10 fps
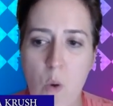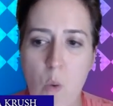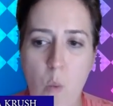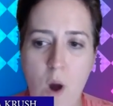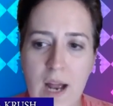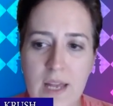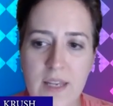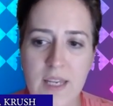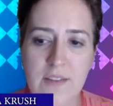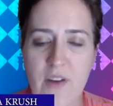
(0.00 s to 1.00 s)
why the
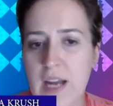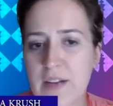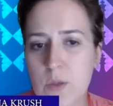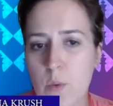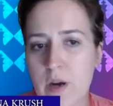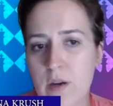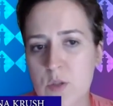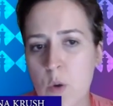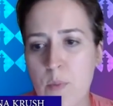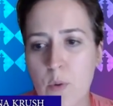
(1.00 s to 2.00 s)
e5 square is
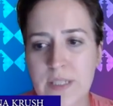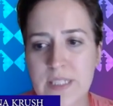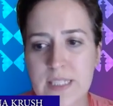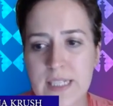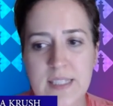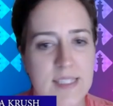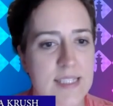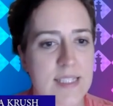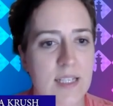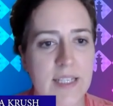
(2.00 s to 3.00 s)
so important in the
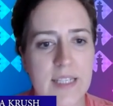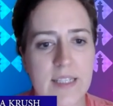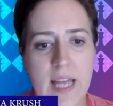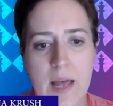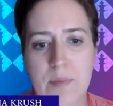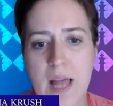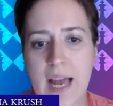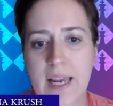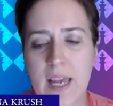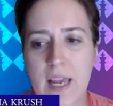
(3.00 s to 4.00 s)
Sicilian, that
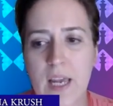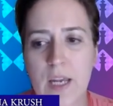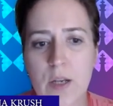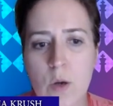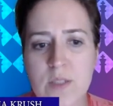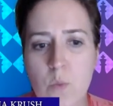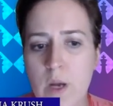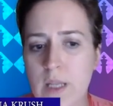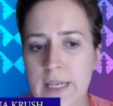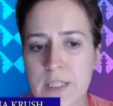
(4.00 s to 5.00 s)
Black, you know, is
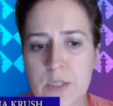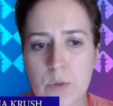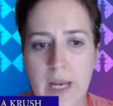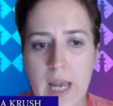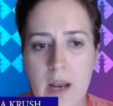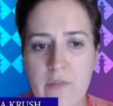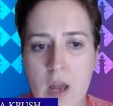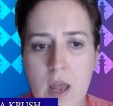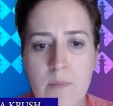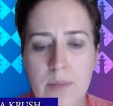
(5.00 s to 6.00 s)
willing to like kind of
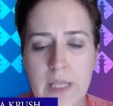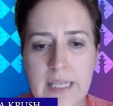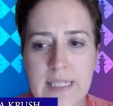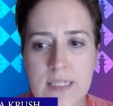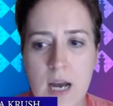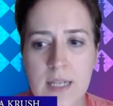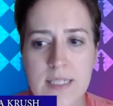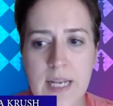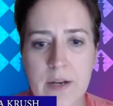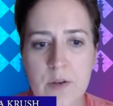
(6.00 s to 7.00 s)
play these
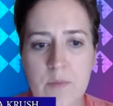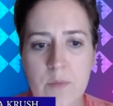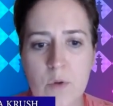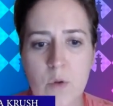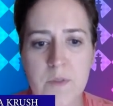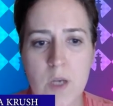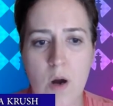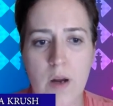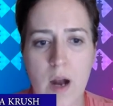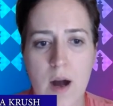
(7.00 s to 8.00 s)
non-standard moves
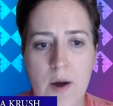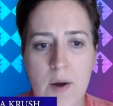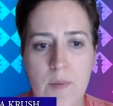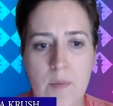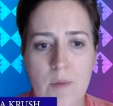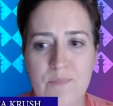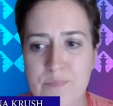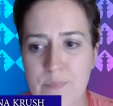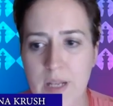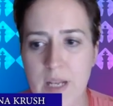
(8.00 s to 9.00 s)

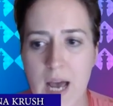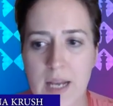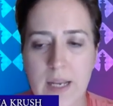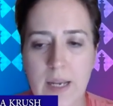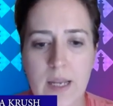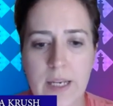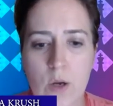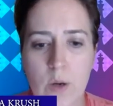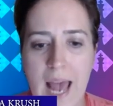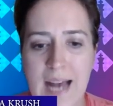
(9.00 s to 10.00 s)
and not, you
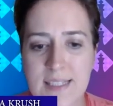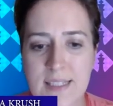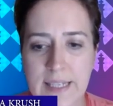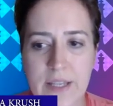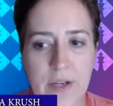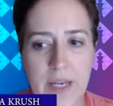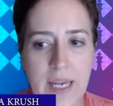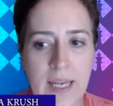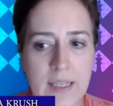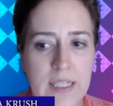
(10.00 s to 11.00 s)
know, castling their
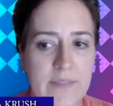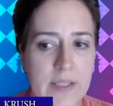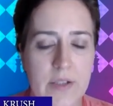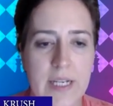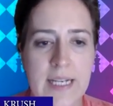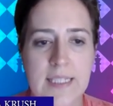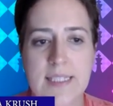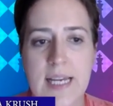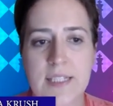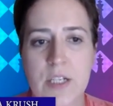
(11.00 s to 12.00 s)
king, leaving their king in the
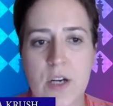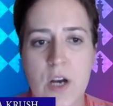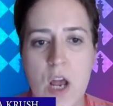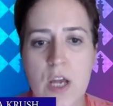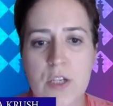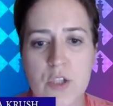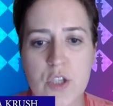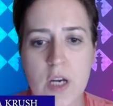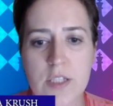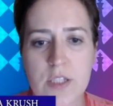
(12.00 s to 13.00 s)
center,
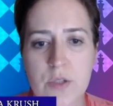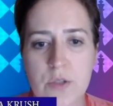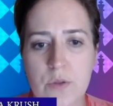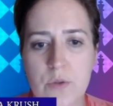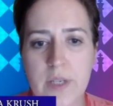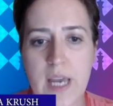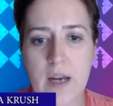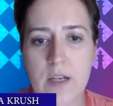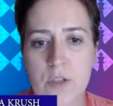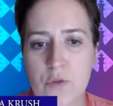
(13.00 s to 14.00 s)
just to get
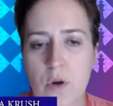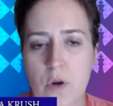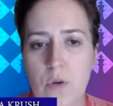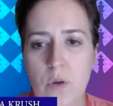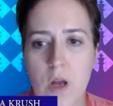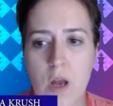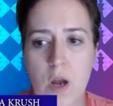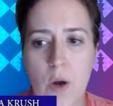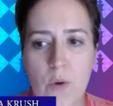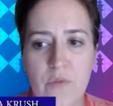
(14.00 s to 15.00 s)
control
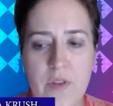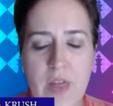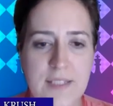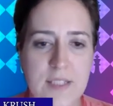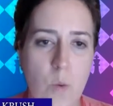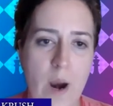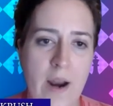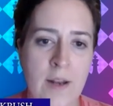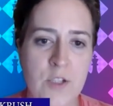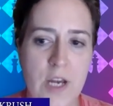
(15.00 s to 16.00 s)
over that square.
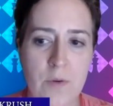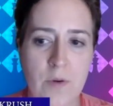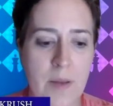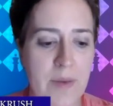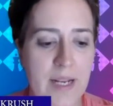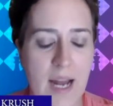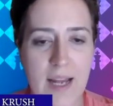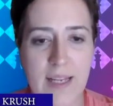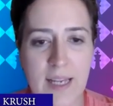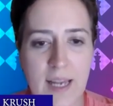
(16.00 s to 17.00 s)
And in general, I mean,
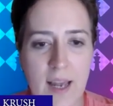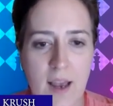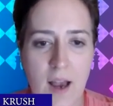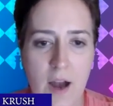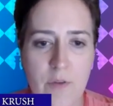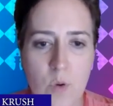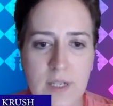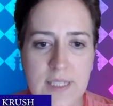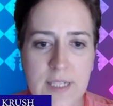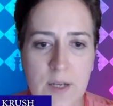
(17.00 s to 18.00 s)
of
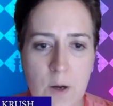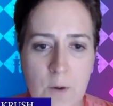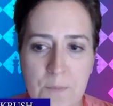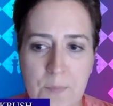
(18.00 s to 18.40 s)
course, you know,